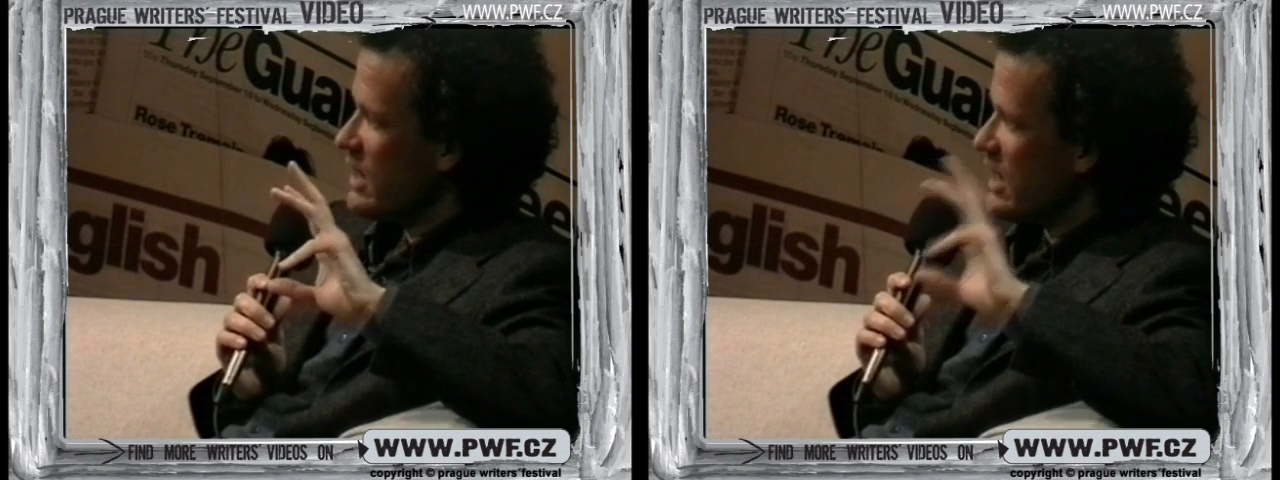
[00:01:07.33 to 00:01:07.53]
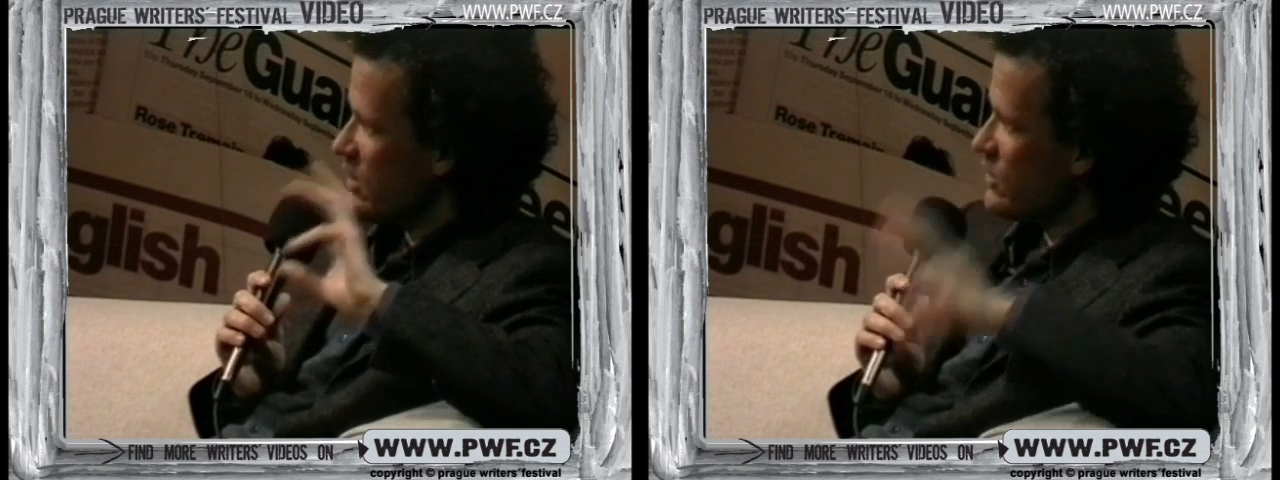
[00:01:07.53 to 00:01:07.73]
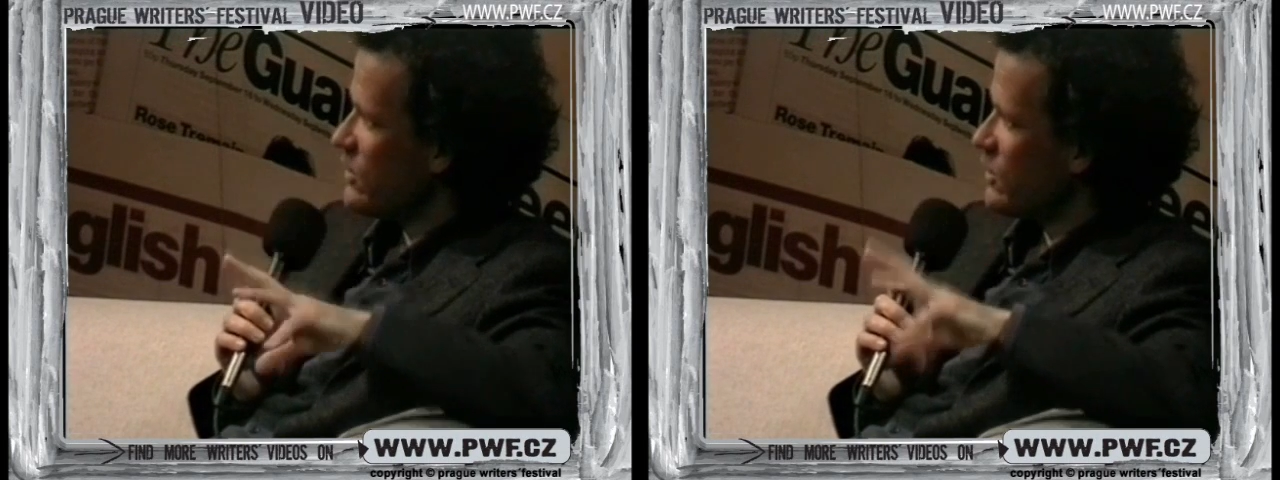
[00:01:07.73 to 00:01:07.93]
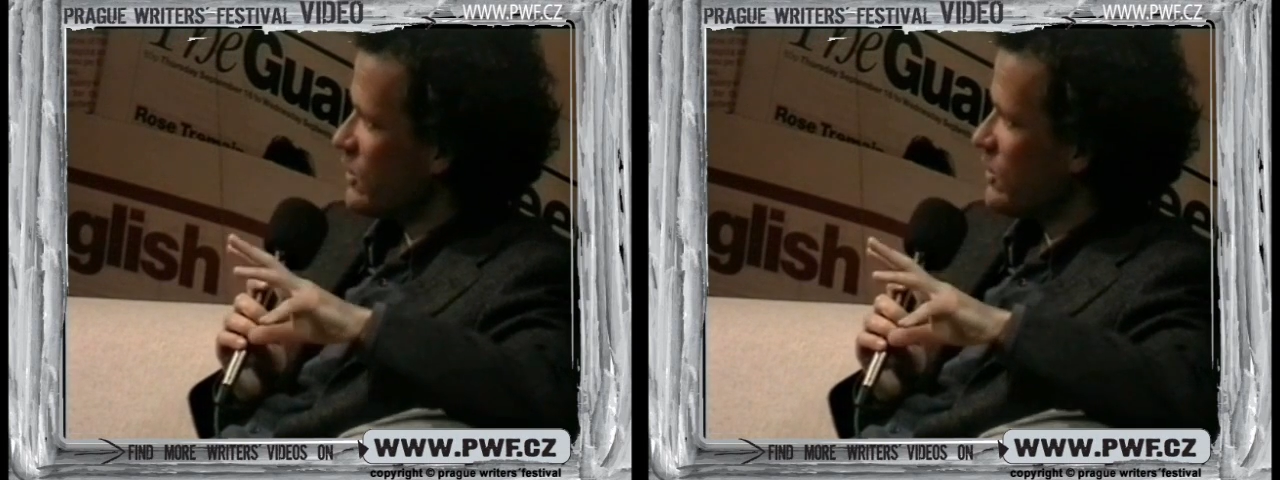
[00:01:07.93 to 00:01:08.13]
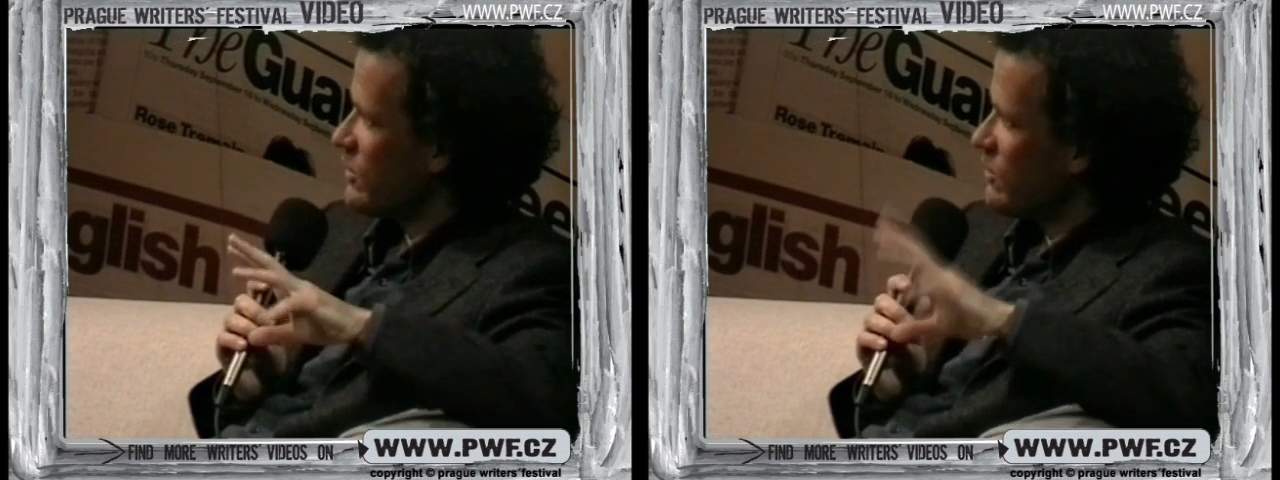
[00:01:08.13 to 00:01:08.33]
into
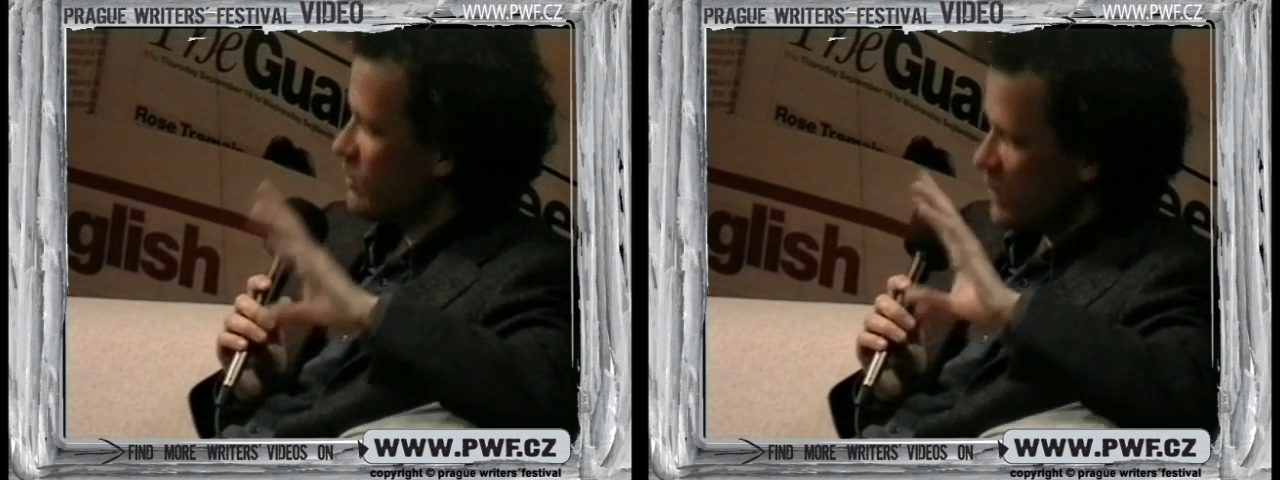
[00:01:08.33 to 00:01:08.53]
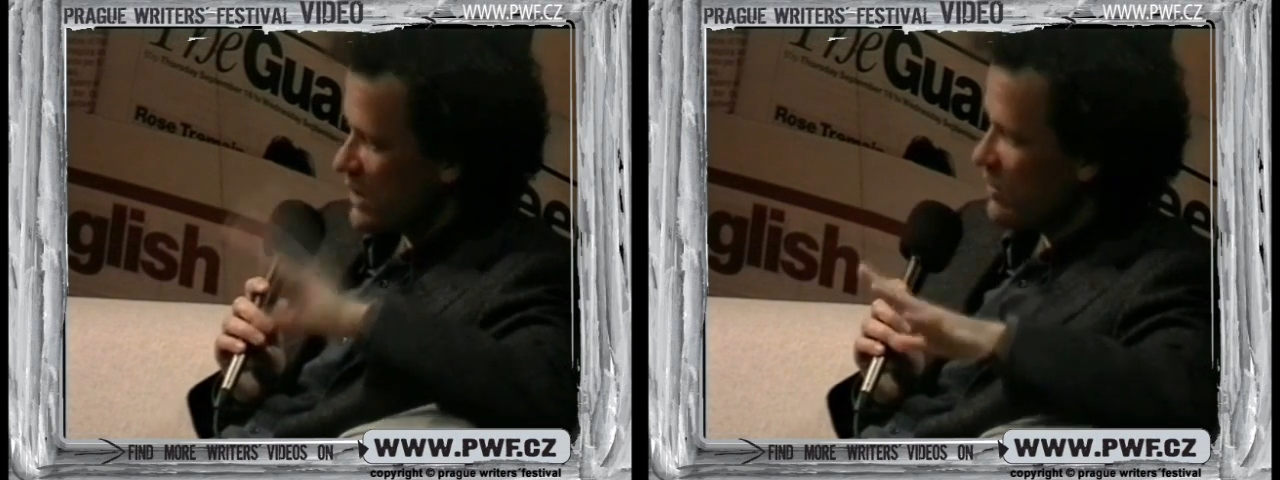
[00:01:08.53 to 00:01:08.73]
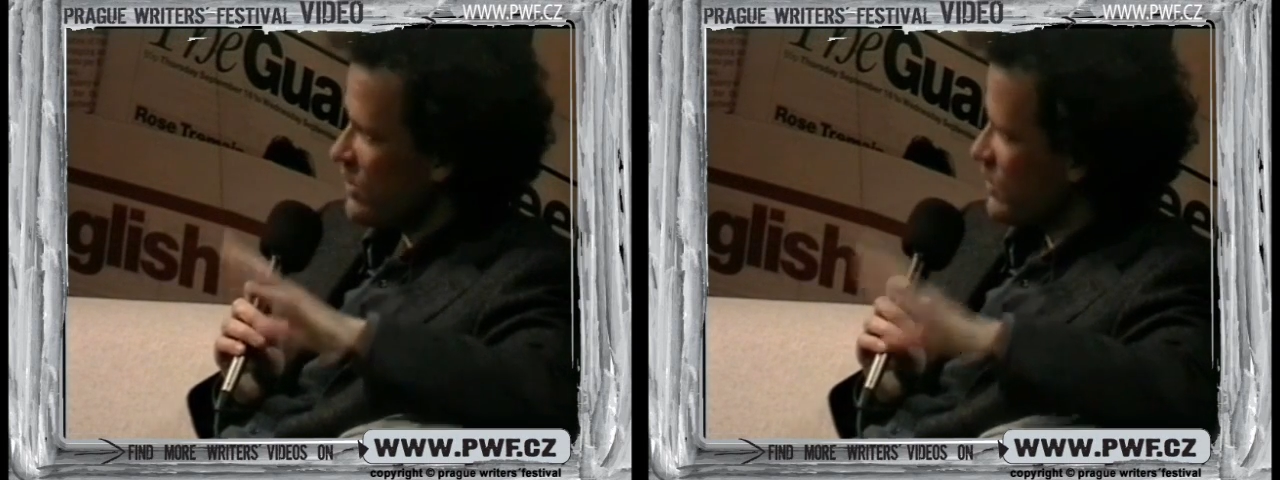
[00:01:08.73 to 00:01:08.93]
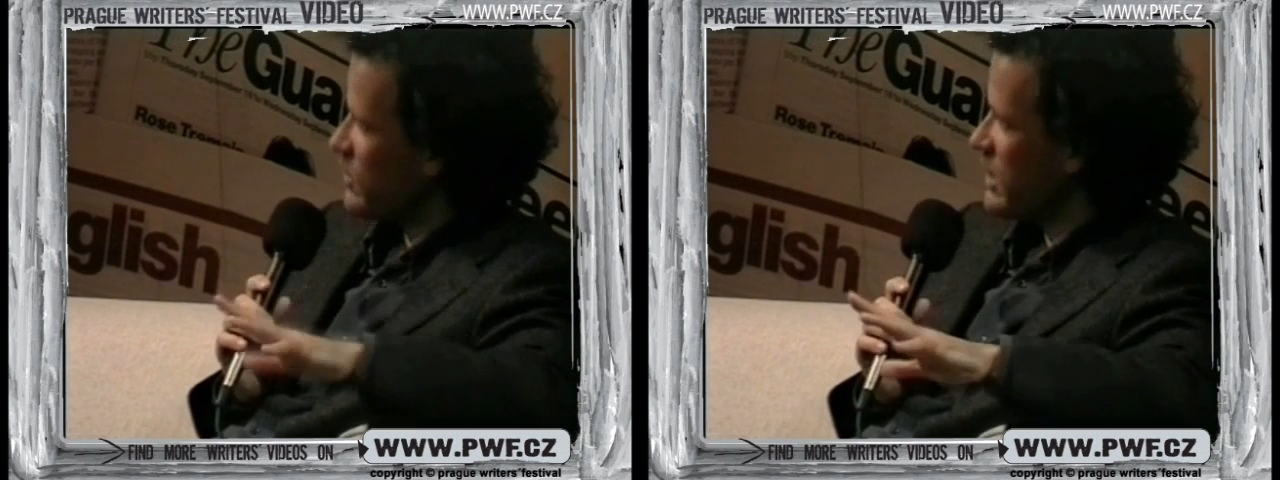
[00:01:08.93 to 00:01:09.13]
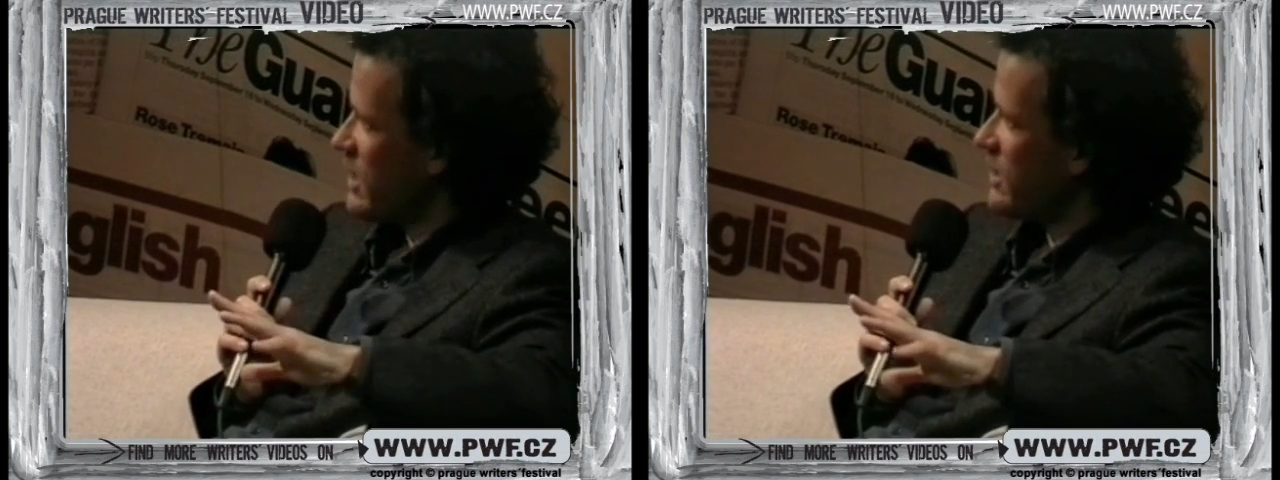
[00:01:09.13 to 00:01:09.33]
your whatever you're
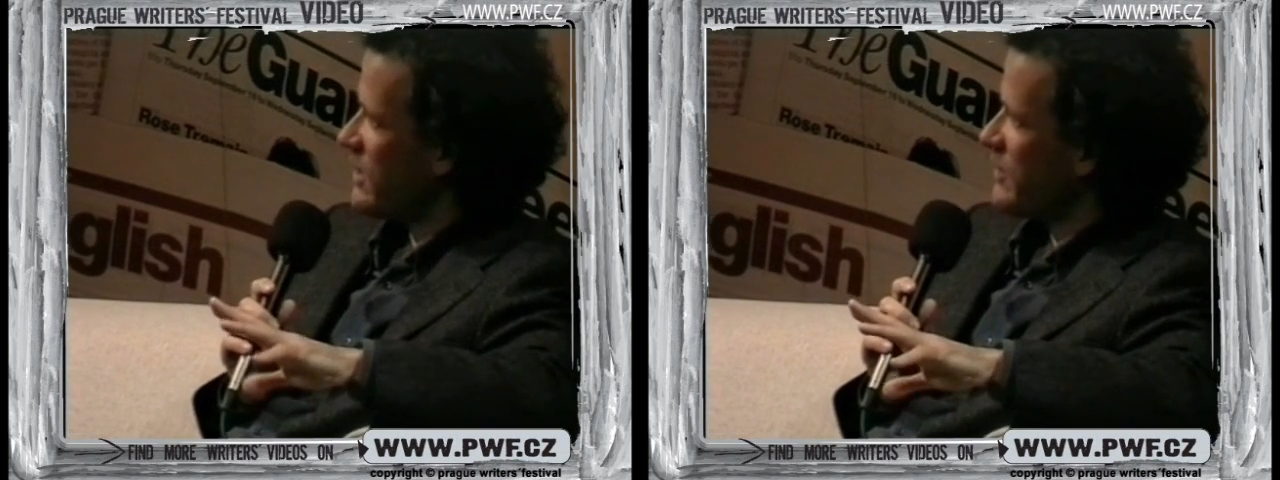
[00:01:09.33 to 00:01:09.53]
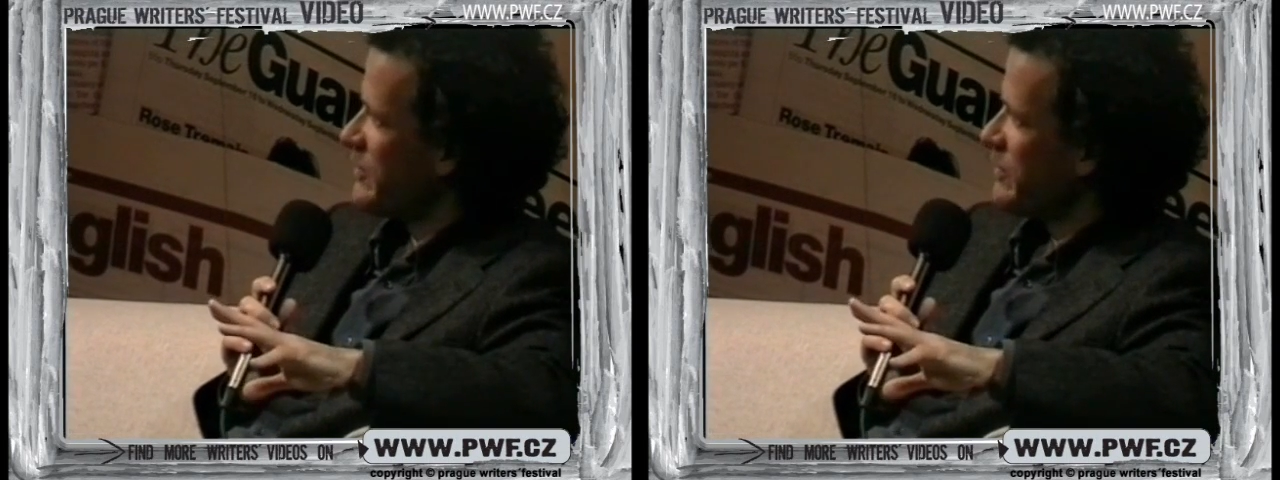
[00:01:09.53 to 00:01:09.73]
creating.